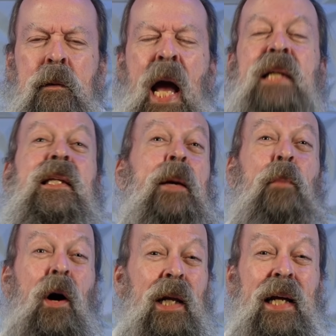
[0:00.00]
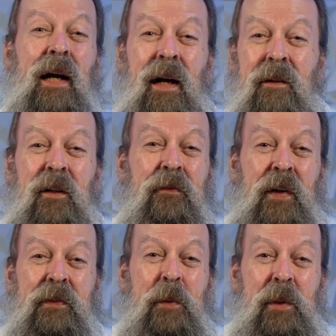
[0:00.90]
Actually, they bought like
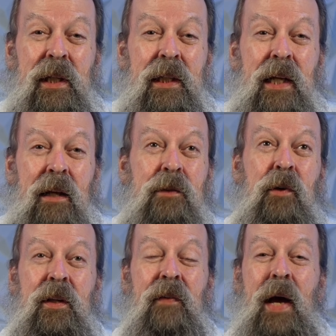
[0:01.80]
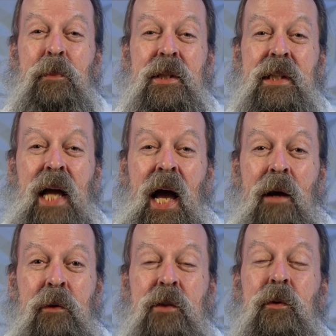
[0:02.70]
$150 million worth of Apple stock,
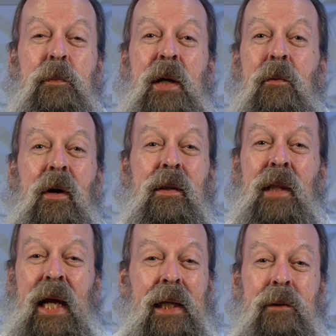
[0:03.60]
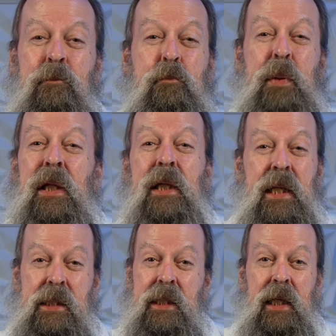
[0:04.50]
which would be worth like
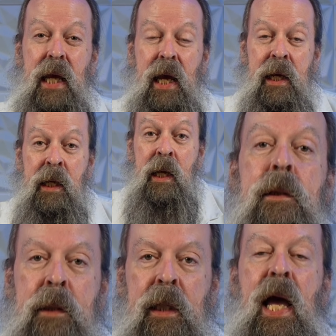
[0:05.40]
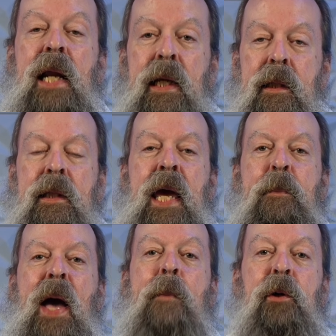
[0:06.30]
billions today, to kind of
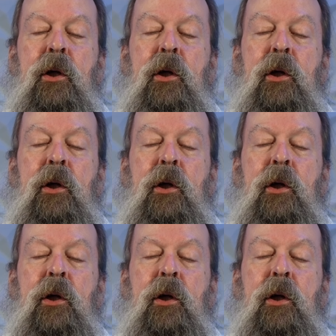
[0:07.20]
keep Apple